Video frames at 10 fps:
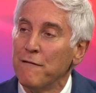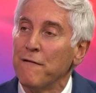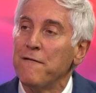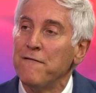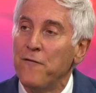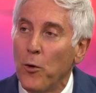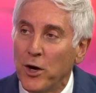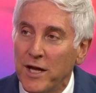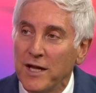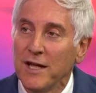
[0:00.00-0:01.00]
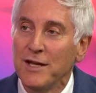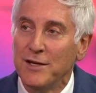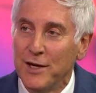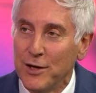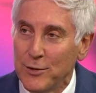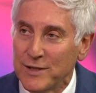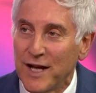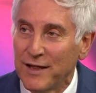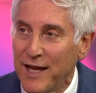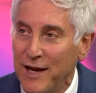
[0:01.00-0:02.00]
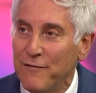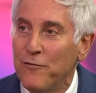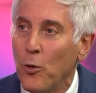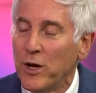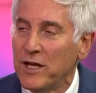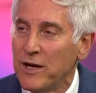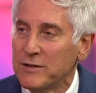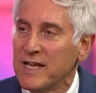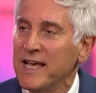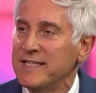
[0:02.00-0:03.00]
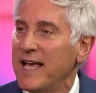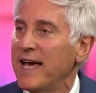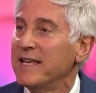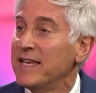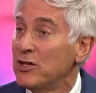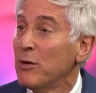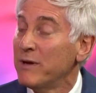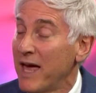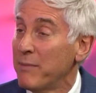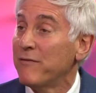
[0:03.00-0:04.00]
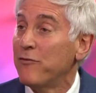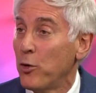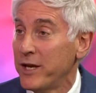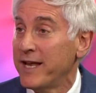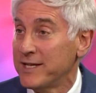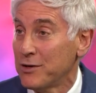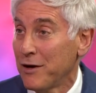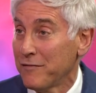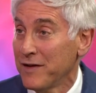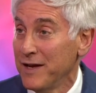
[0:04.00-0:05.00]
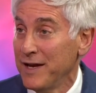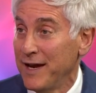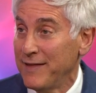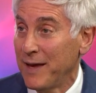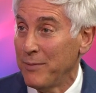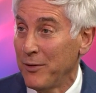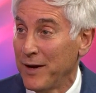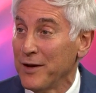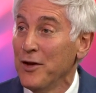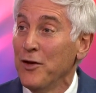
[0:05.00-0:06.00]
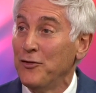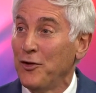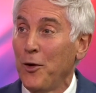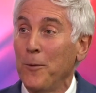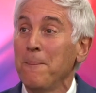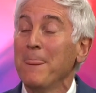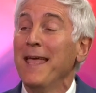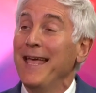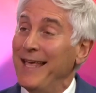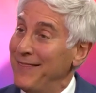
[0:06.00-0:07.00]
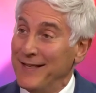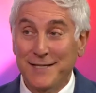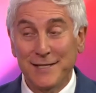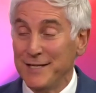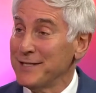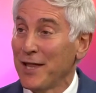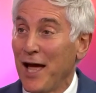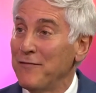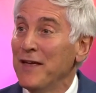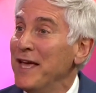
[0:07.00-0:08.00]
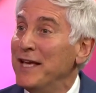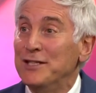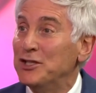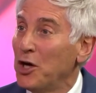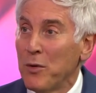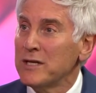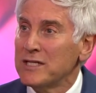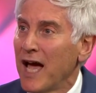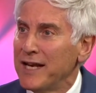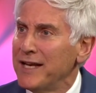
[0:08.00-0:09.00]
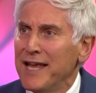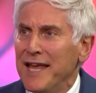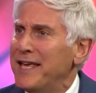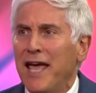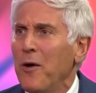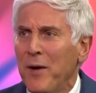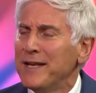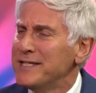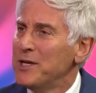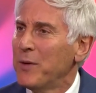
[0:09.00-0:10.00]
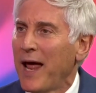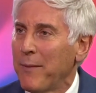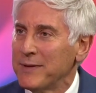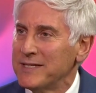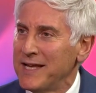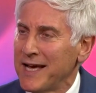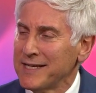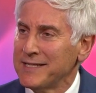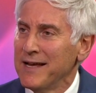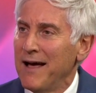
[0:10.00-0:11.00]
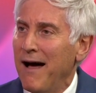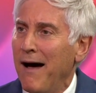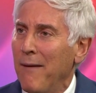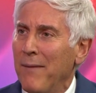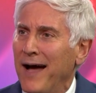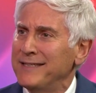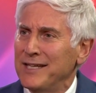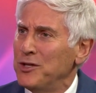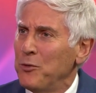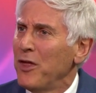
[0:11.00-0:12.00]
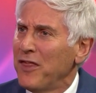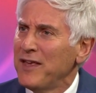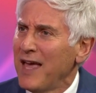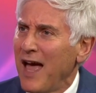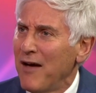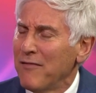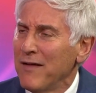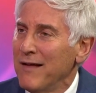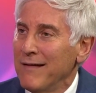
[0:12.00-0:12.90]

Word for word: for 40 years, Elaine, 40 years. He's had, he told me he had about 40 days off in that period. So this is his life. He's so excited. He can't wait to see what happens next. Um, I said, you really think you have